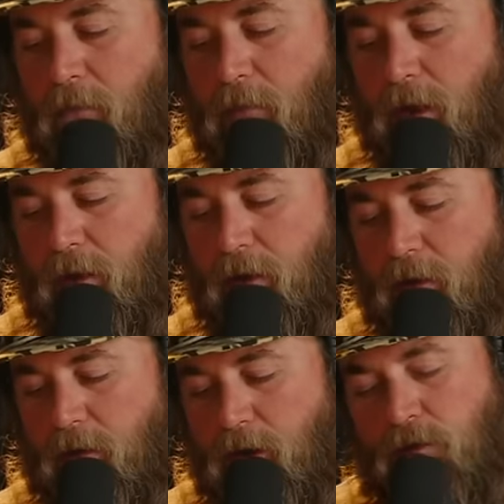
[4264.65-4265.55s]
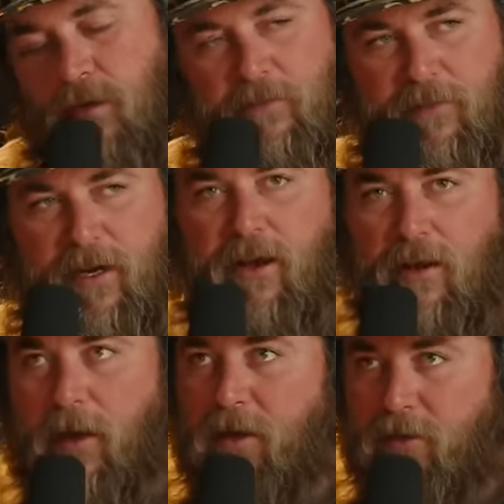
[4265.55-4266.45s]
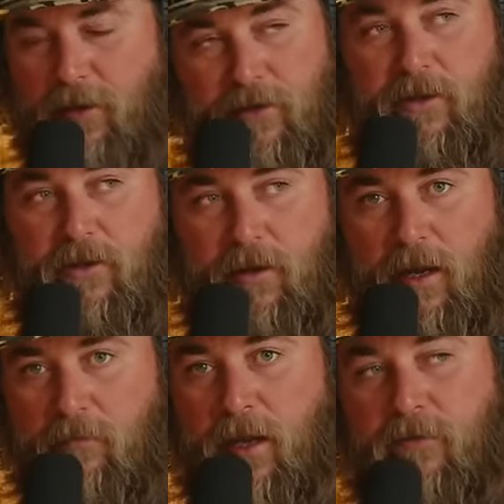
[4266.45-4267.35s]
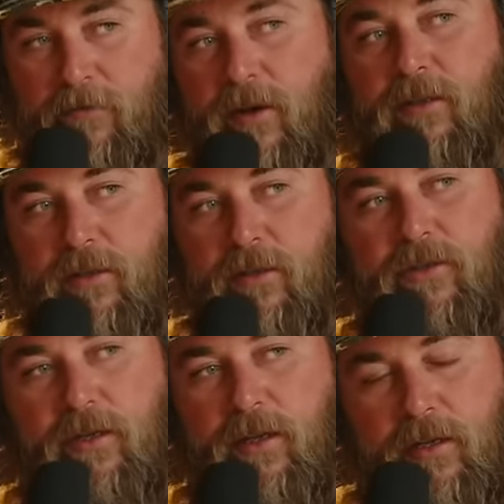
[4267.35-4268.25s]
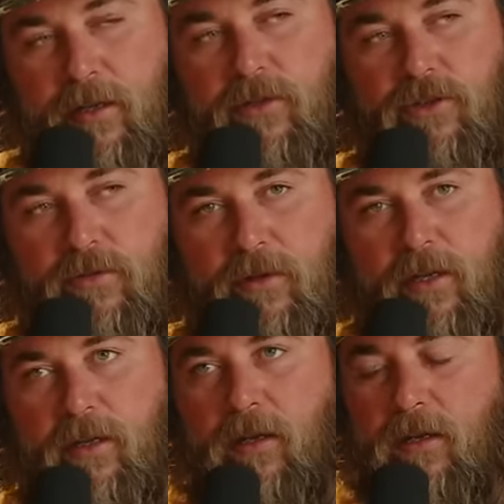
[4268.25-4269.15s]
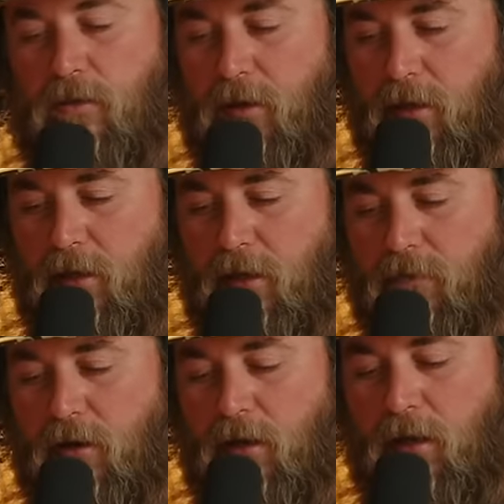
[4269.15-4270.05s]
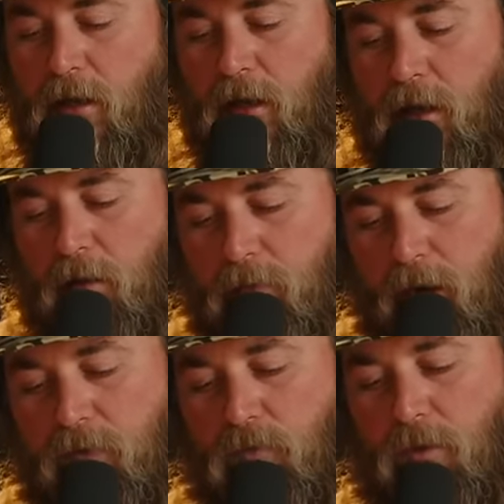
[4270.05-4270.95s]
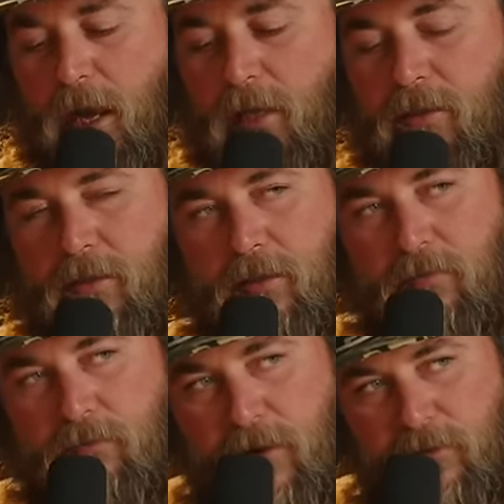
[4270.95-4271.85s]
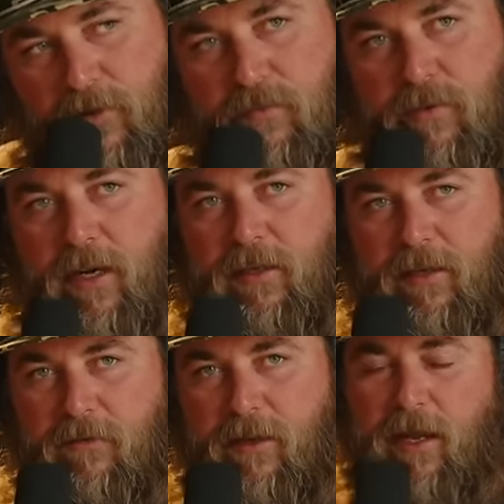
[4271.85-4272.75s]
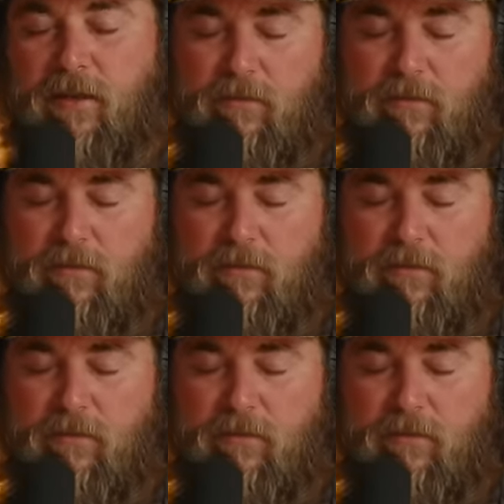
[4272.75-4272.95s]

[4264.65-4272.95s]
But the YouTube video, I'm actually going to show you like me freezing this shit and then shooting it and then doing different buffer weights and buffer springs and everything else.